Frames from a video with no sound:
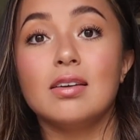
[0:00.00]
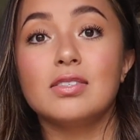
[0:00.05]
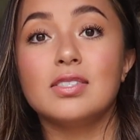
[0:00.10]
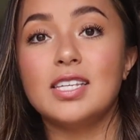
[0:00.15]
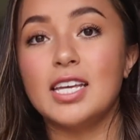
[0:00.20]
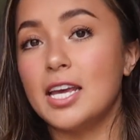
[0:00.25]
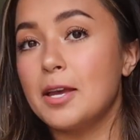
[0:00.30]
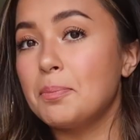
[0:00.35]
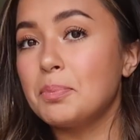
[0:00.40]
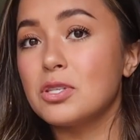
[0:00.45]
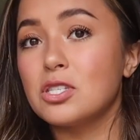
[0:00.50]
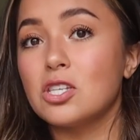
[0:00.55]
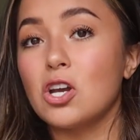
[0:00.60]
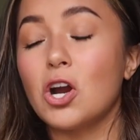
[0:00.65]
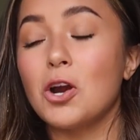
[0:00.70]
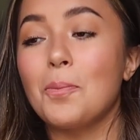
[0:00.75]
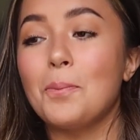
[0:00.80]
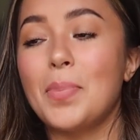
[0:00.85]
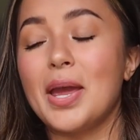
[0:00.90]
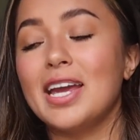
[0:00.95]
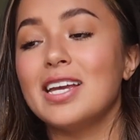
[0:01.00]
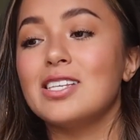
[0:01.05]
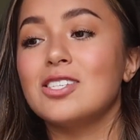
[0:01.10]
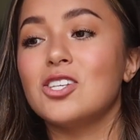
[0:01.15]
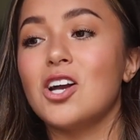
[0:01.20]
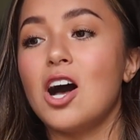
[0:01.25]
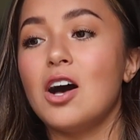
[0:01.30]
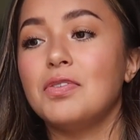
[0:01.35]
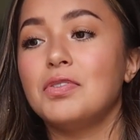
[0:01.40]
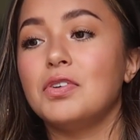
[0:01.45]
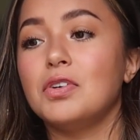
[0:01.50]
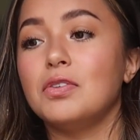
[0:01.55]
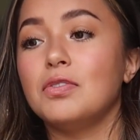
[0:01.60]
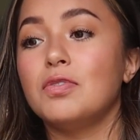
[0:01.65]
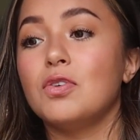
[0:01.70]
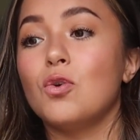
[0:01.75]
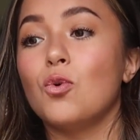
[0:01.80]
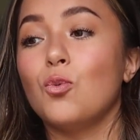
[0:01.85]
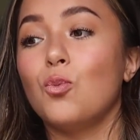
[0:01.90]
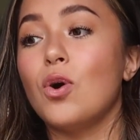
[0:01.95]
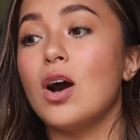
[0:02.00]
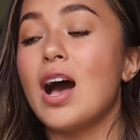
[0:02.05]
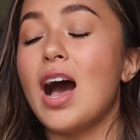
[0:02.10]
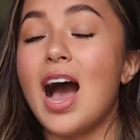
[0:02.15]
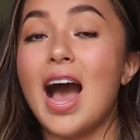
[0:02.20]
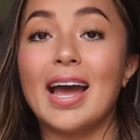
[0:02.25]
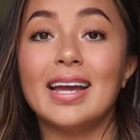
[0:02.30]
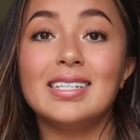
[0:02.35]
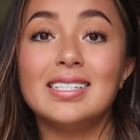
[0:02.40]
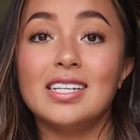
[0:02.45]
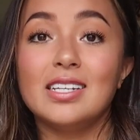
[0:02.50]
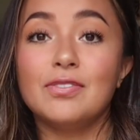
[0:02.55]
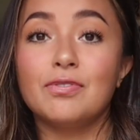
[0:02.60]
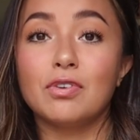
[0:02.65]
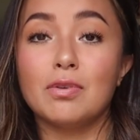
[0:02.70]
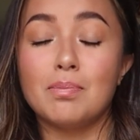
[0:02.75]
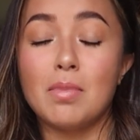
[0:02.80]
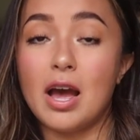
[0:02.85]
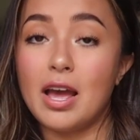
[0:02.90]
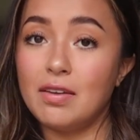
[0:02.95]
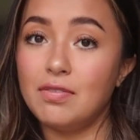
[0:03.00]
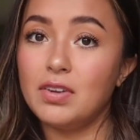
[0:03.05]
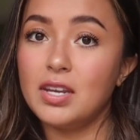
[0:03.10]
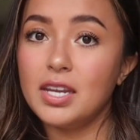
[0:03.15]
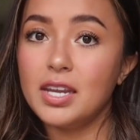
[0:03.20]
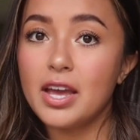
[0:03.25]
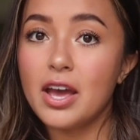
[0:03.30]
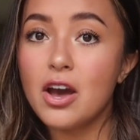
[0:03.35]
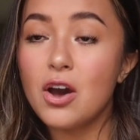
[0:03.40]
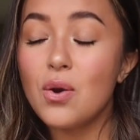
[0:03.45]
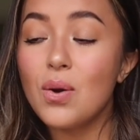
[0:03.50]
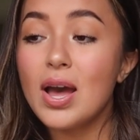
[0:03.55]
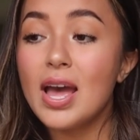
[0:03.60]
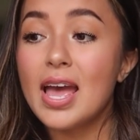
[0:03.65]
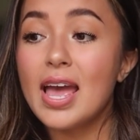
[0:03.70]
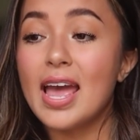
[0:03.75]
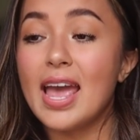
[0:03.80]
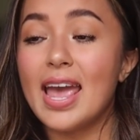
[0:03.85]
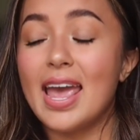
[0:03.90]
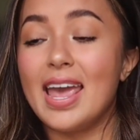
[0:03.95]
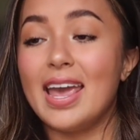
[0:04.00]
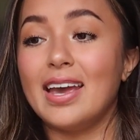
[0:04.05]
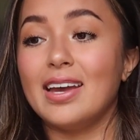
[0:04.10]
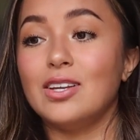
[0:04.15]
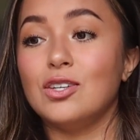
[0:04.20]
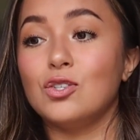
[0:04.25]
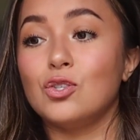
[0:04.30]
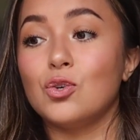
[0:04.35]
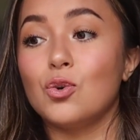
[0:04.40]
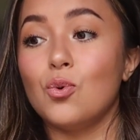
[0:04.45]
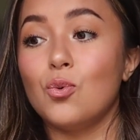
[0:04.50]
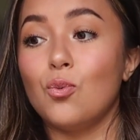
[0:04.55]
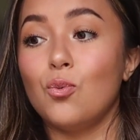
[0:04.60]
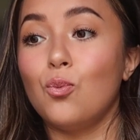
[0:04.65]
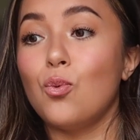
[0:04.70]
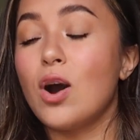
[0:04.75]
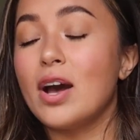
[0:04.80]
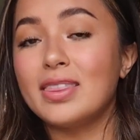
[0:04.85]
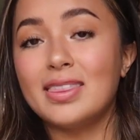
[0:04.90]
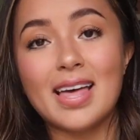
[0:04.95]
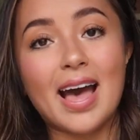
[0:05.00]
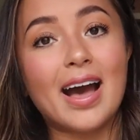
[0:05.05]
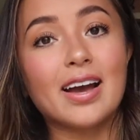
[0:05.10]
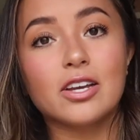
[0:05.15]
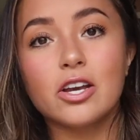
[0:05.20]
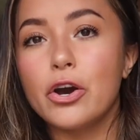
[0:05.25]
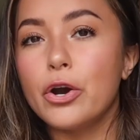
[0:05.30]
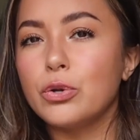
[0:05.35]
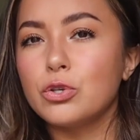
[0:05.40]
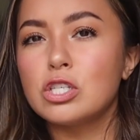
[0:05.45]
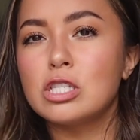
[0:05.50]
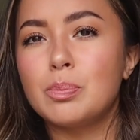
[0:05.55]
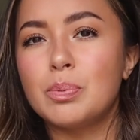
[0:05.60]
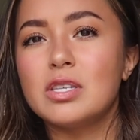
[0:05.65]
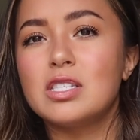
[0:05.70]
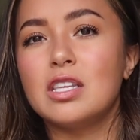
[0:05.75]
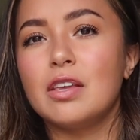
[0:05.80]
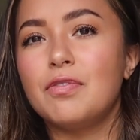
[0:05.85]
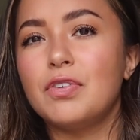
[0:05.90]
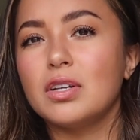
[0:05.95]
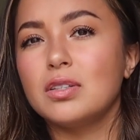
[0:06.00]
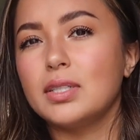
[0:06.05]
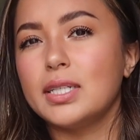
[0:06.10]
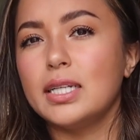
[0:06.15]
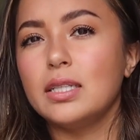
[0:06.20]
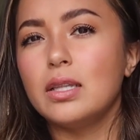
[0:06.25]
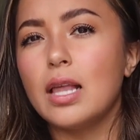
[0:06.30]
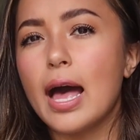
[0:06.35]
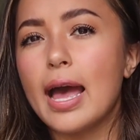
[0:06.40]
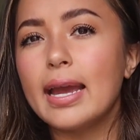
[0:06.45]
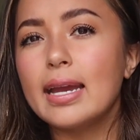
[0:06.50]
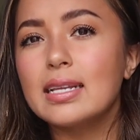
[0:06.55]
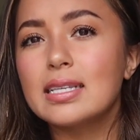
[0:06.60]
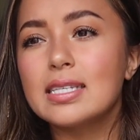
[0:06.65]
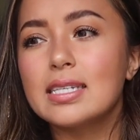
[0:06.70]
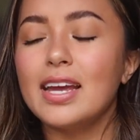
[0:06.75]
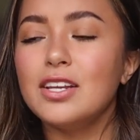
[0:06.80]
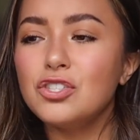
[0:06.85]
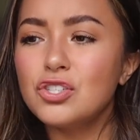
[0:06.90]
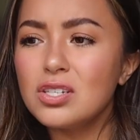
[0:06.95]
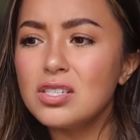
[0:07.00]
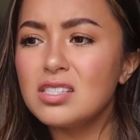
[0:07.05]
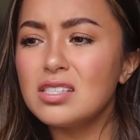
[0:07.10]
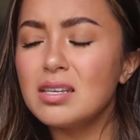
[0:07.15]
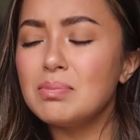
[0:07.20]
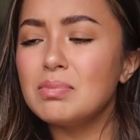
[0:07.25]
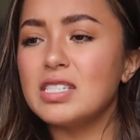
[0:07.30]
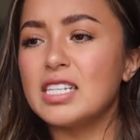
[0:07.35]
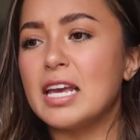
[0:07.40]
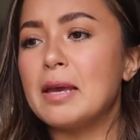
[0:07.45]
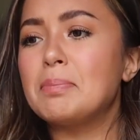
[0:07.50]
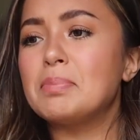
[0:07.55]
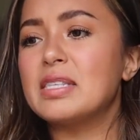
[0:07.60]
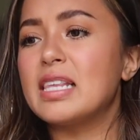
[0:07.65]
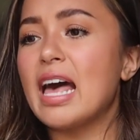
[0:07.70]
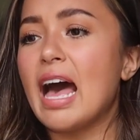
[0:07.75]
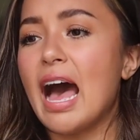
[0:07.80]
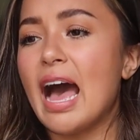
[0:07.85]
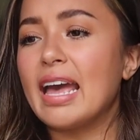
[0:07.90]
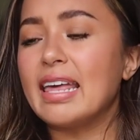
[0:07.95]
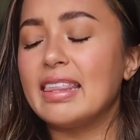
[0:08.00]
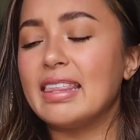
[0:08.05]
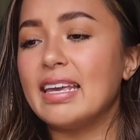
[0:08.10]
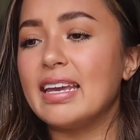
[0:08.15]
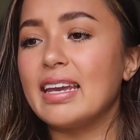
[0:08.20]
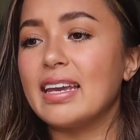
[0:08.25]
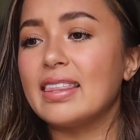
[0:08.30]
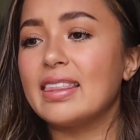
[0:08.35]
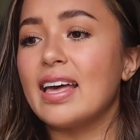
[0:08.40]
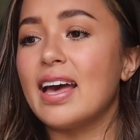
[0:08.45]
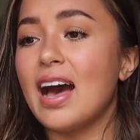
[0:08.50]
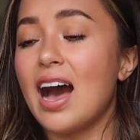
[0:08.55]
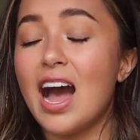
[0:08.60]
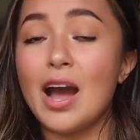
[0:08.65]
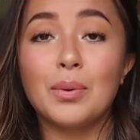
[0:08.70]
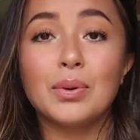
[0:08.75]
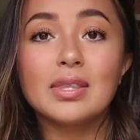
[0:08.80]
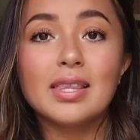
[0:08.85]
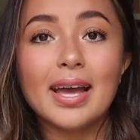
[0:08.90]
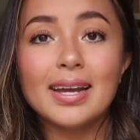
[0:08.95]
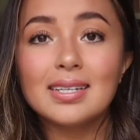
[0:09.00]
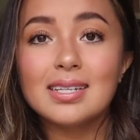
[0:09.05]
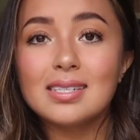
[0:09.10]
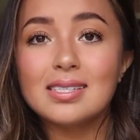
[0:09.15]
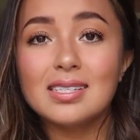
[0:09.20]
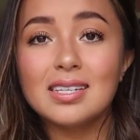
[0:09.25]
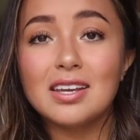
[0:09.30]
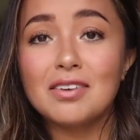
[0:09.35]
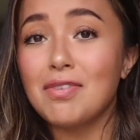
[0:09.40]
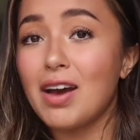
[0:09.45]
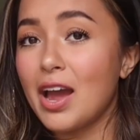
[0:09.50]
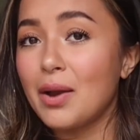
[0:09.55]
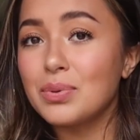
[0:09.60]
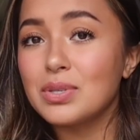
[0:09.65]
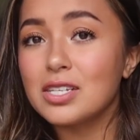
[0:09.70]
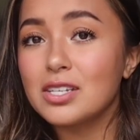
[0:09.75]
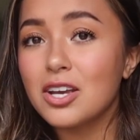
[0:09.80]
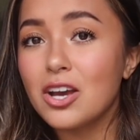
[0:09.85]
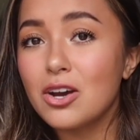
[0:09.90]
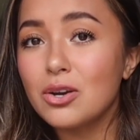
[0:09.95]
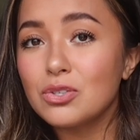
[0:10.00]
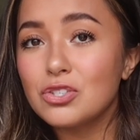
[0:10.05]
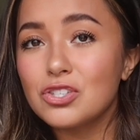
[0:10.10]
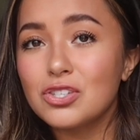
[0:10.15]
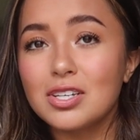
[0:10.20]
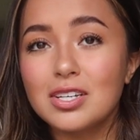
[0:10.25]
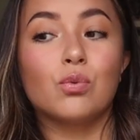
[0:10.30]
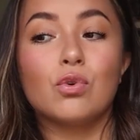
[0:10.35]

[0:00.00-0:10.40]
tips are based off of what I did for my video and what that coach specifically liked, and just some tips that I think that I would like to see if I was a coach.